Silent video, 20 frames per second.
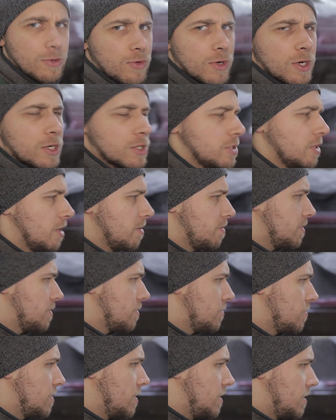the workshop,
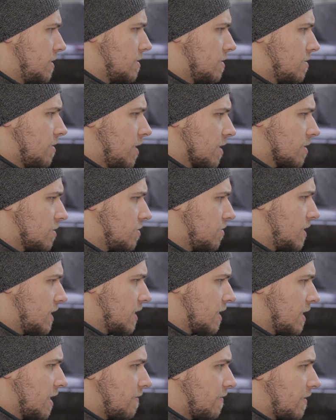
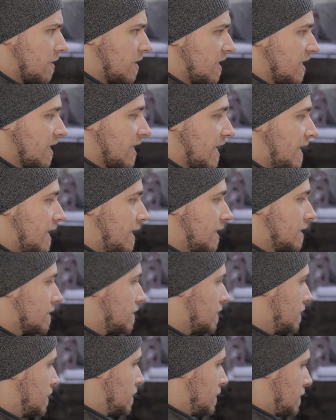restructuring everything, and
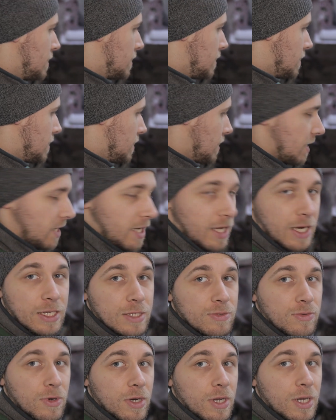it
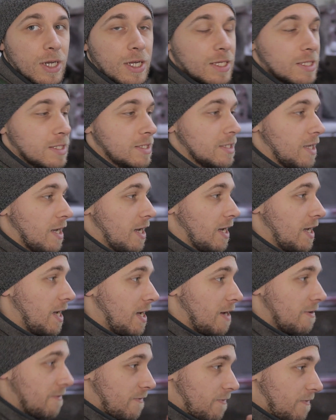is what it is. I
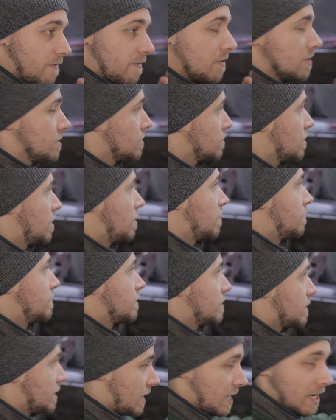have
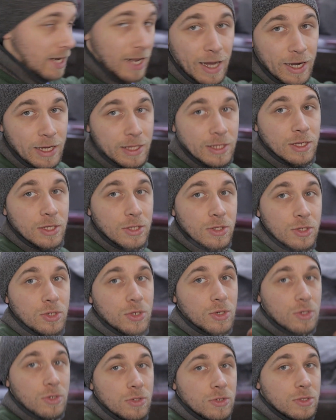some daylight to
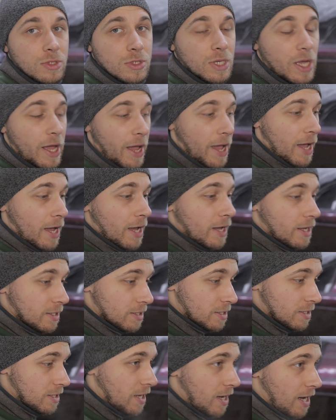use,
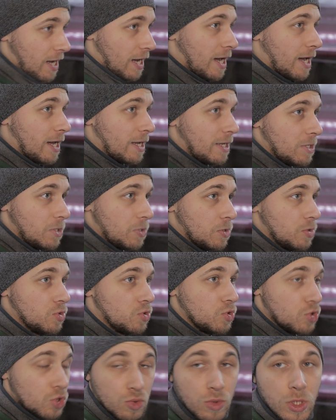and I
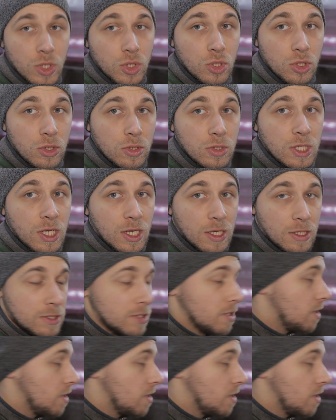do want to use it.